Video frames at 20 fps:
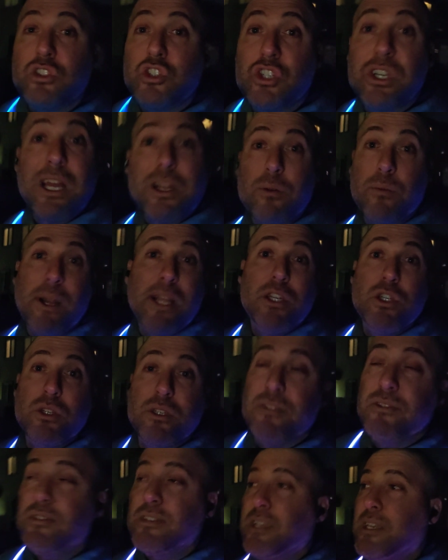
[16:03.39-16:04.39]

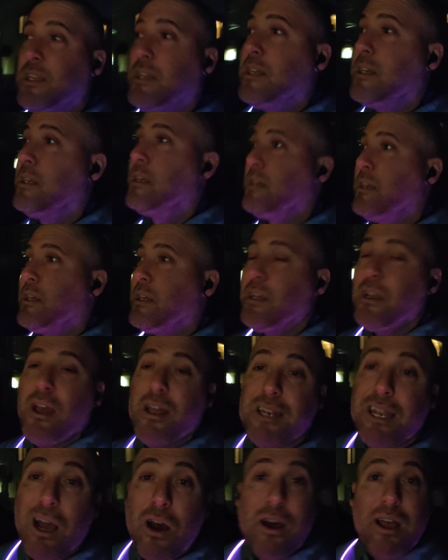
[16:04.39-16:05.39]
generations
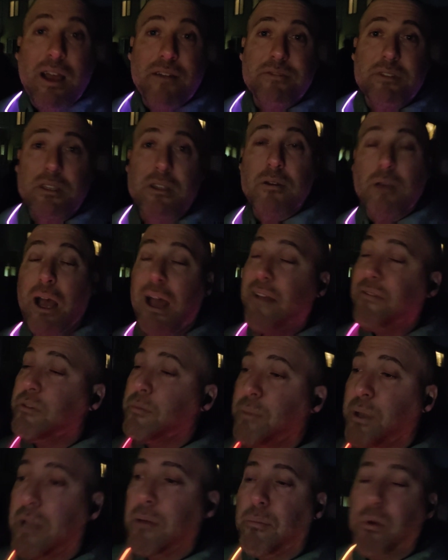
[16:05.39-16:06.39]
and now I have to I have
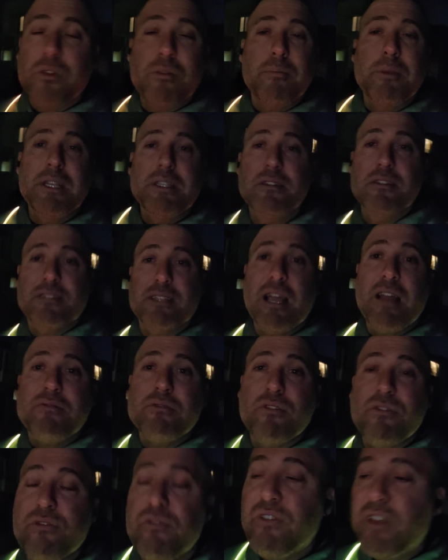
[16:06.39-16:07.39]
to pick up all the pieces. I
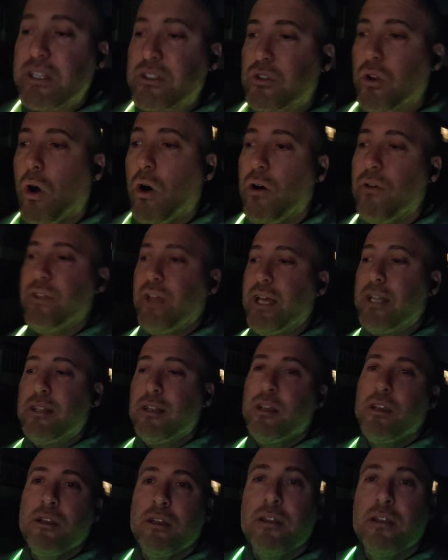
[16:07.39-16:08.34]
have to fix all that.